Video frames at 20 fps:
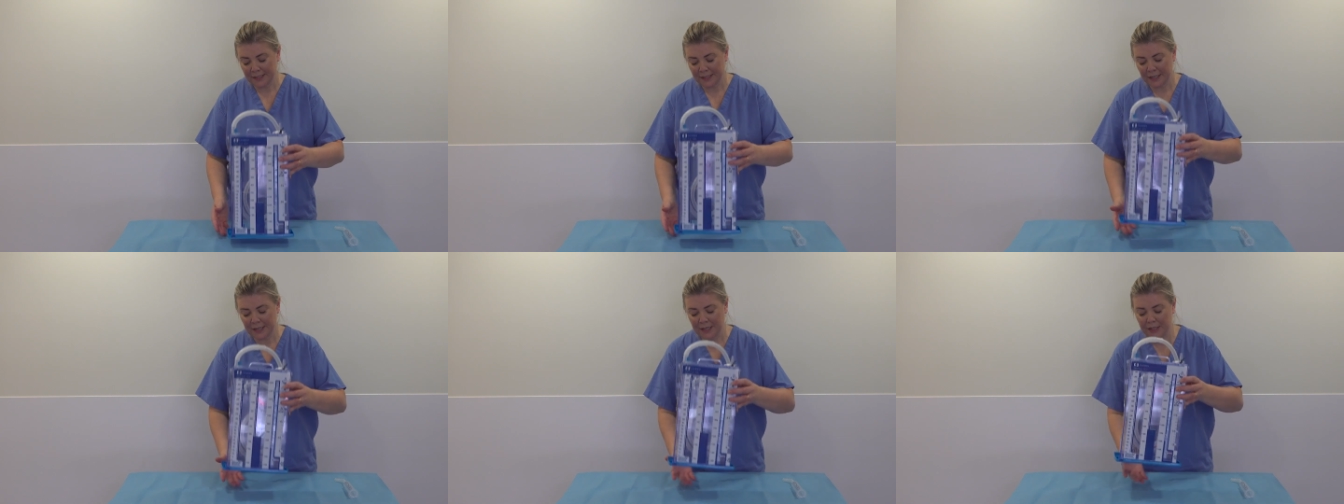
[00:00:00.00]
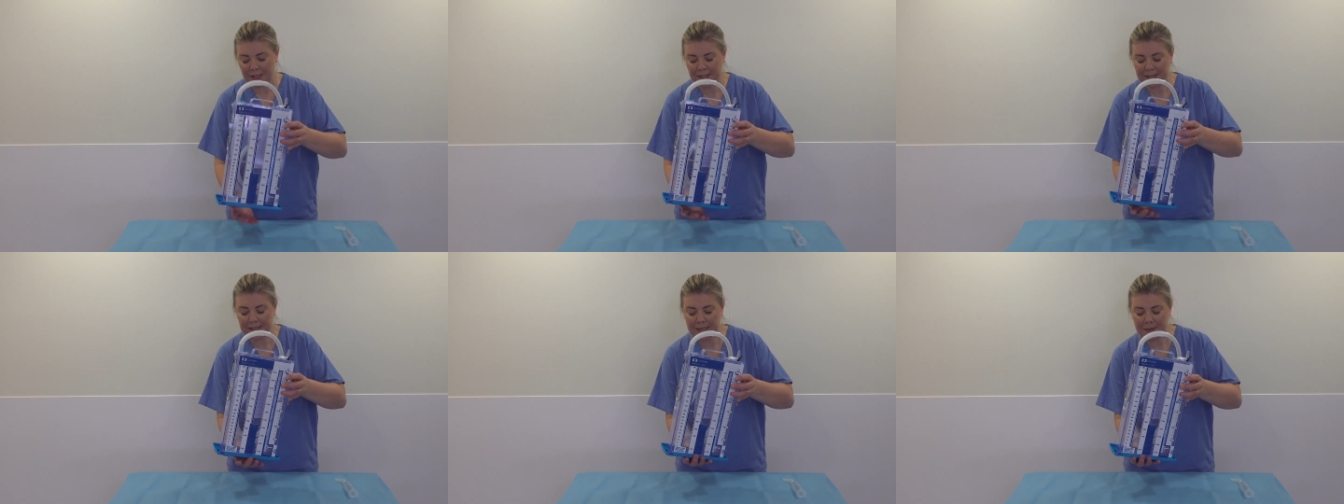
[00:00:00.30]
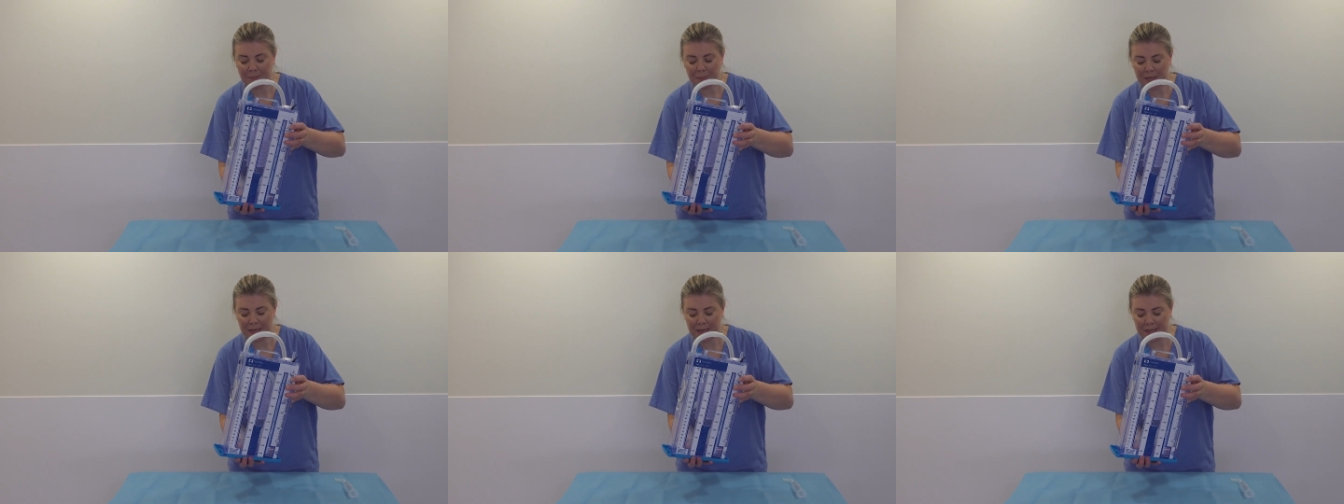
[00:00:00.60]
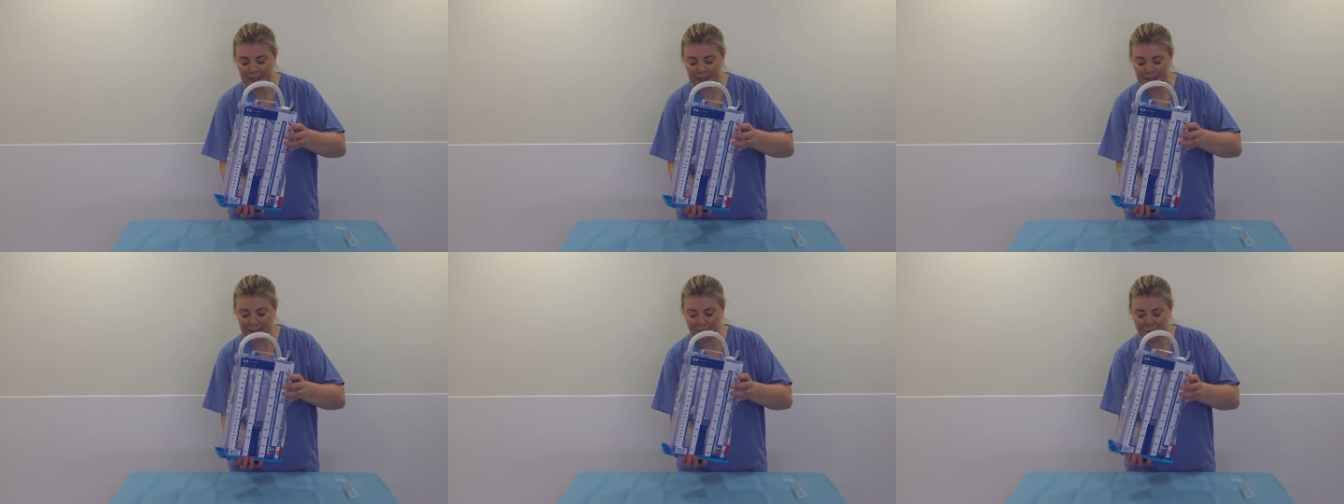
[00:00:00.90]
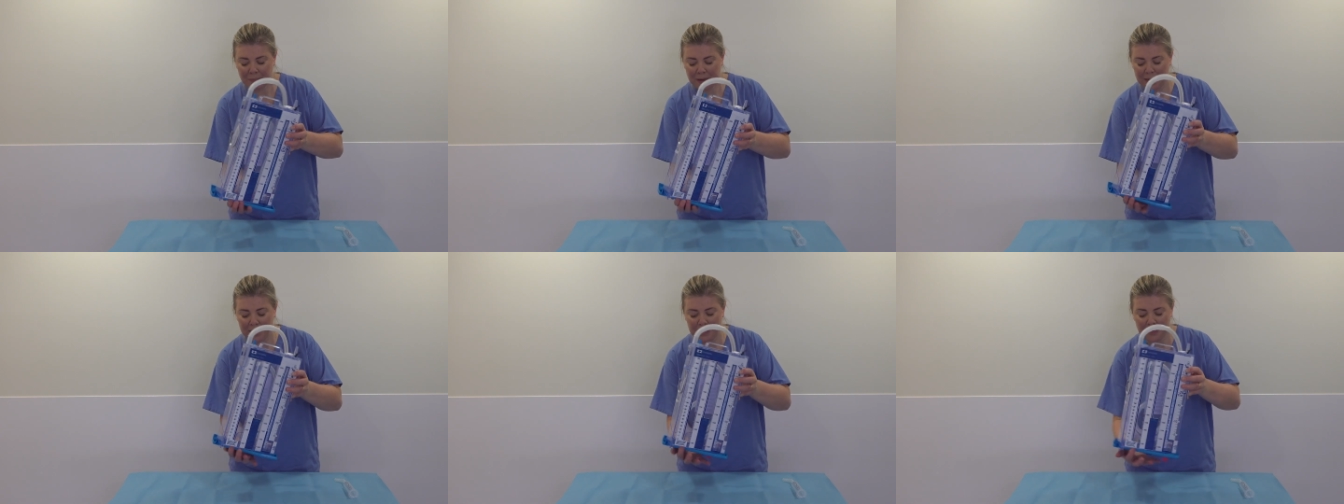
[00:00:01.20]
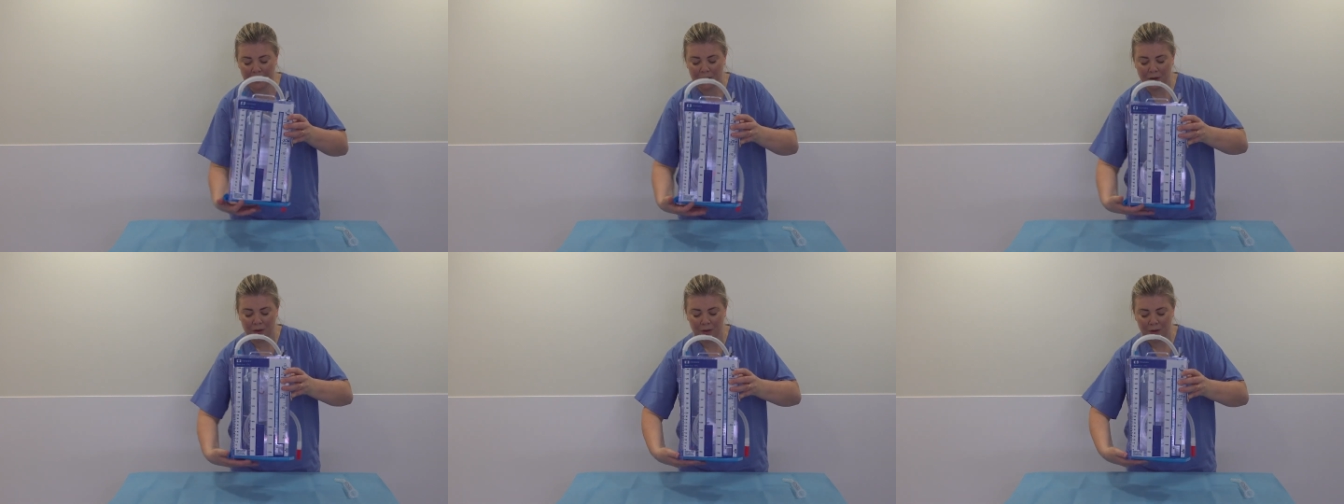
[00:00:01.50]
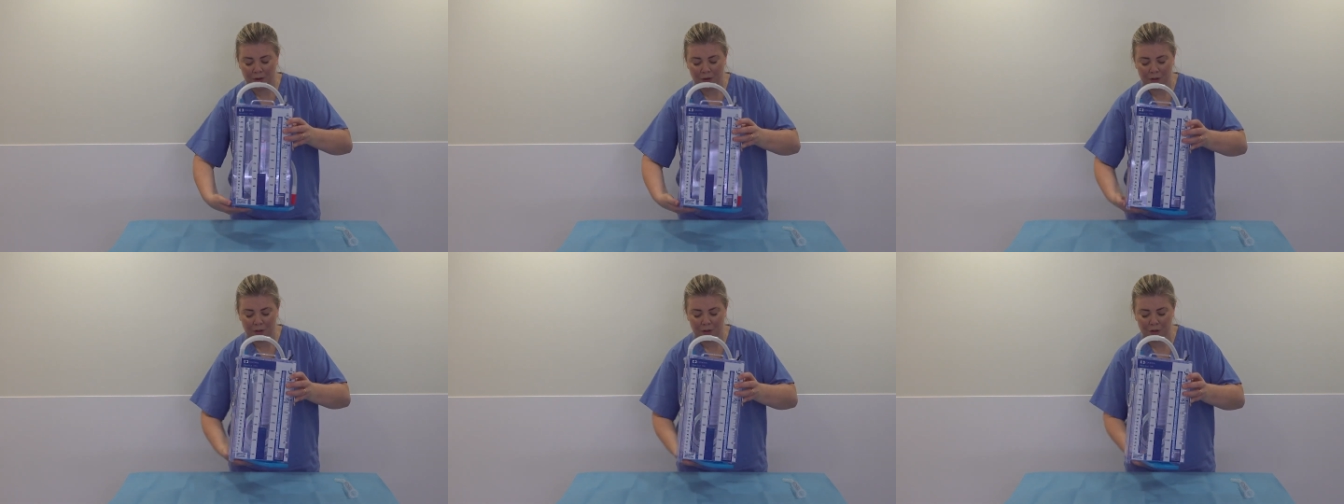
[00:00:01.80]
You can stabilise it by
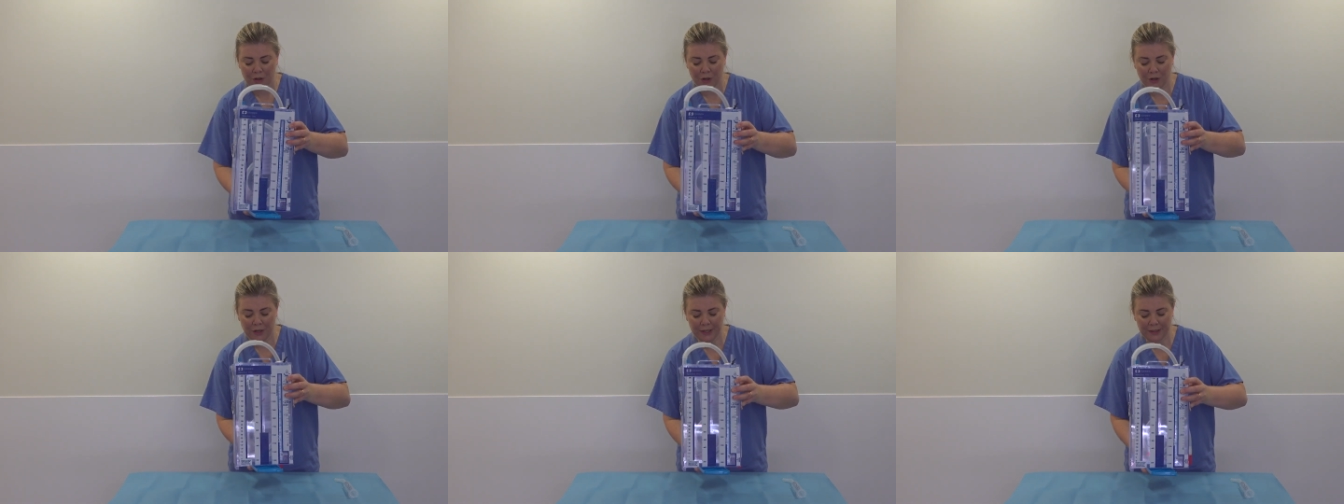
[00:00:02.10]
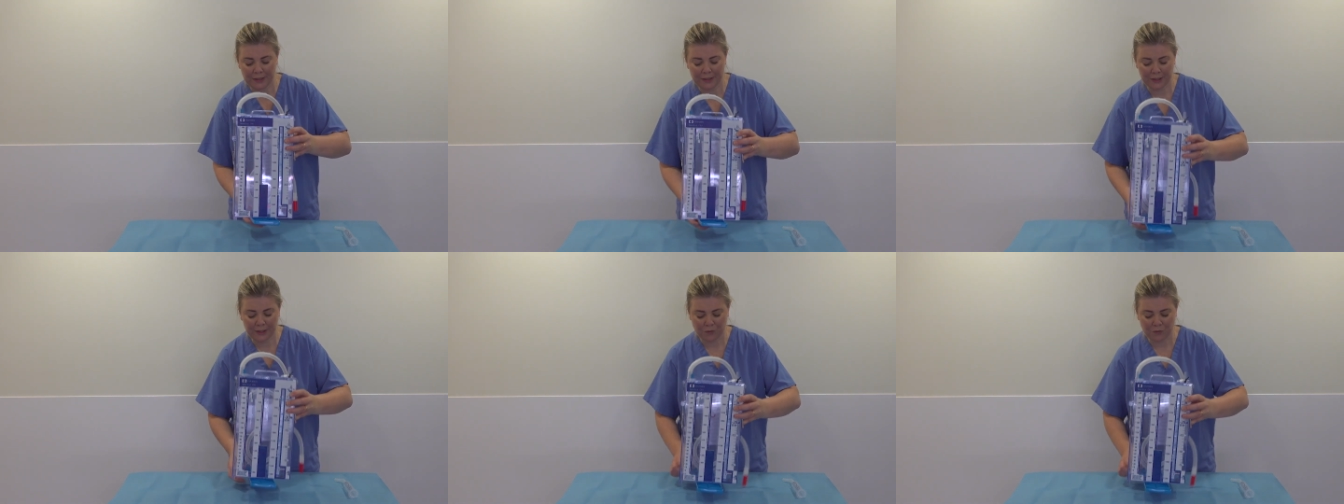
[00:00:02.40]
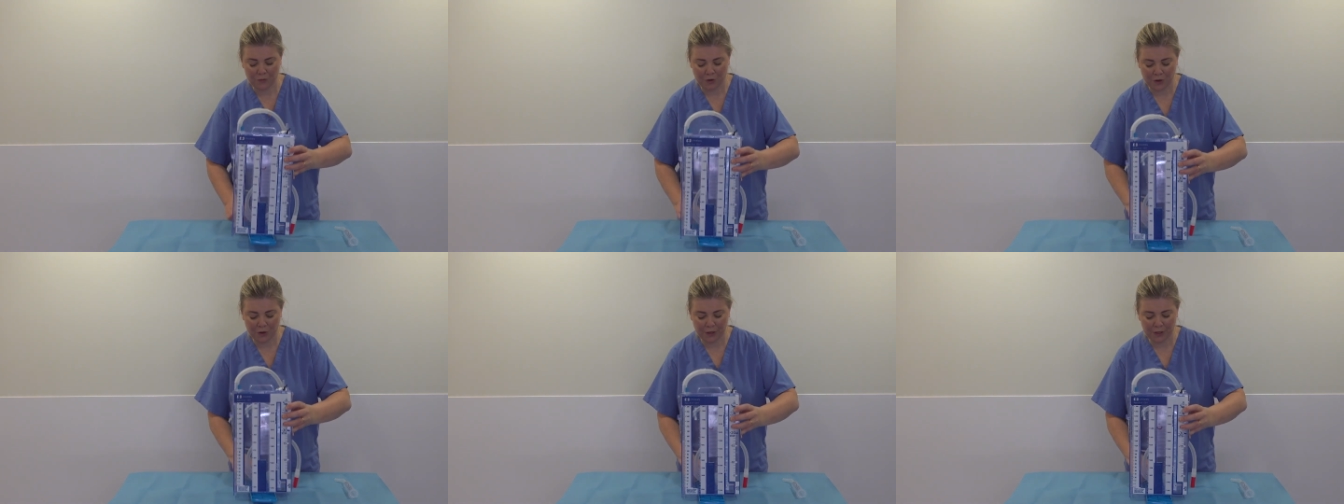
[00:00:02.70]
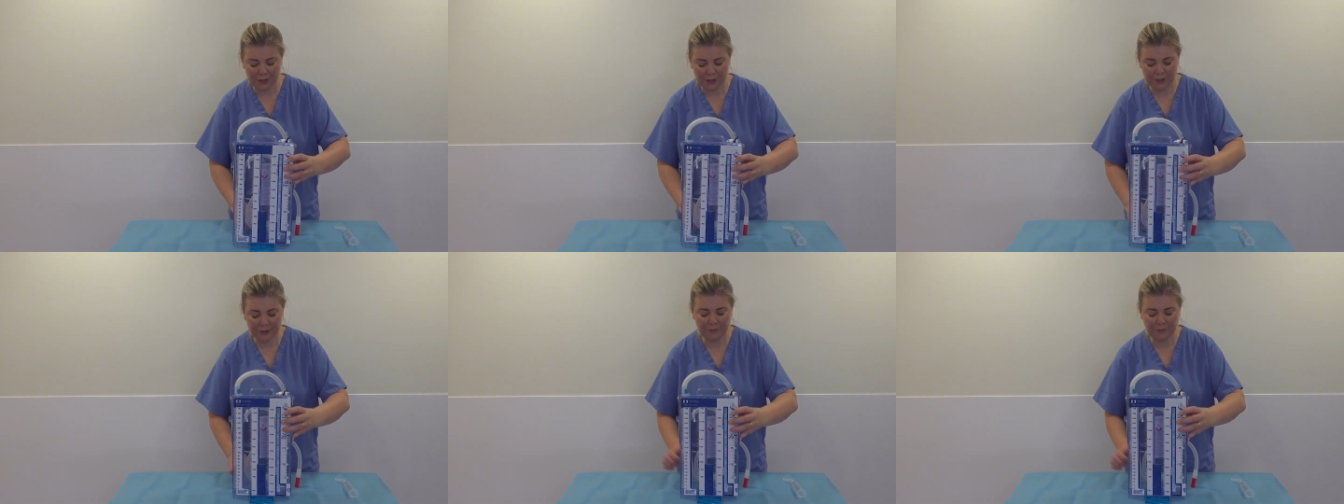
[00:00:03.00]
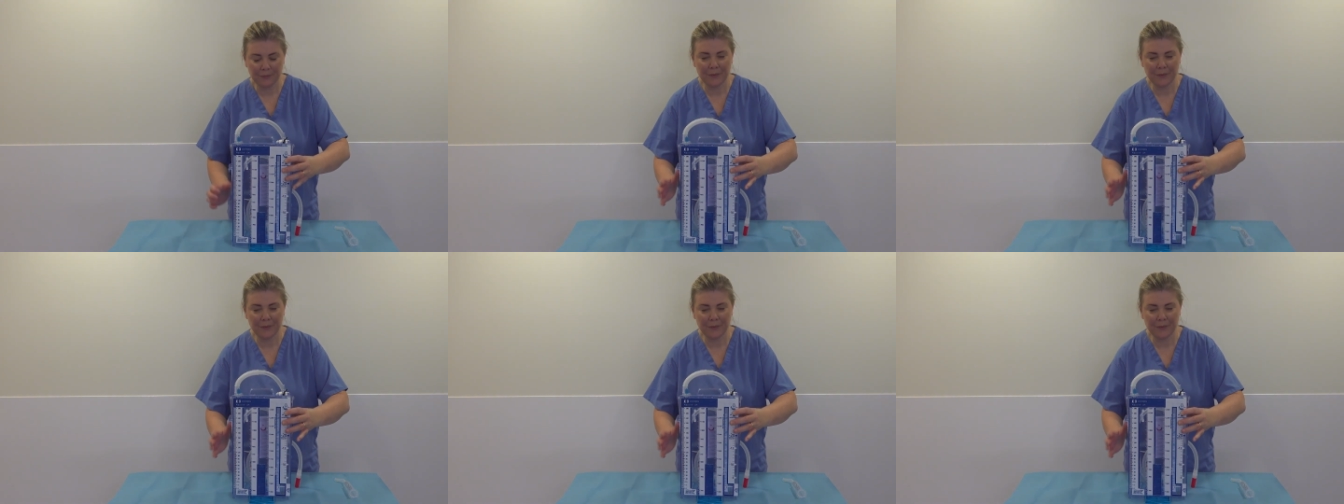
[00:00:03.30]
turning this round.